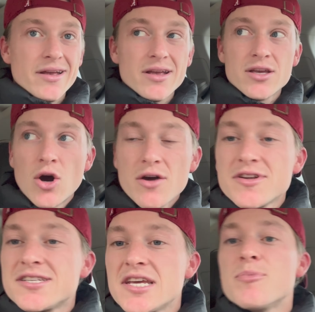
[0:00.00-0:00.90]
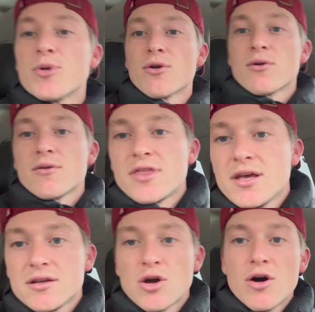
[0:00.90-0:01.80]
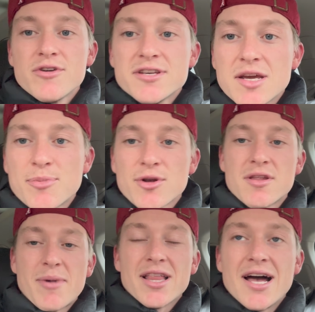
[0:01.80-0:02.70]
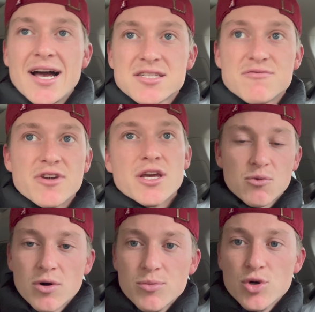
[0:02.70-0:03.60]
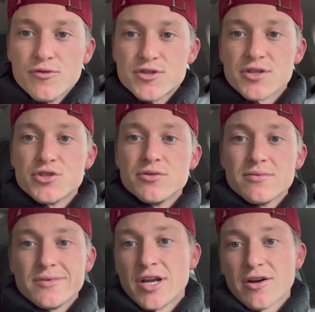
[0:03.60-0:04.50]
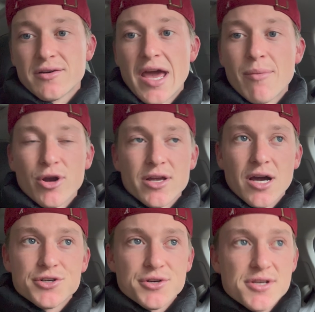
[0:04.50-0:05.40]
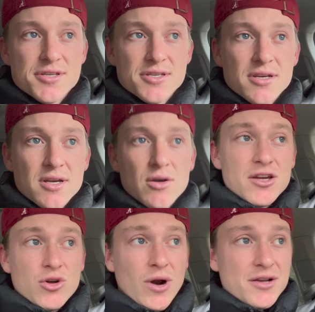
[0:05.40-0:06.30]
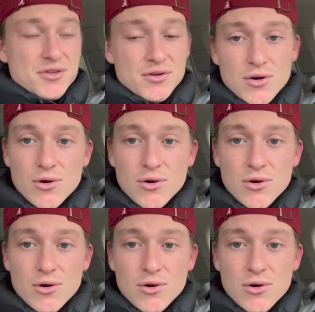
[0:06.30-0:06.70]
go even deeper than my last video. We'll move to neighboring countries, Krajnska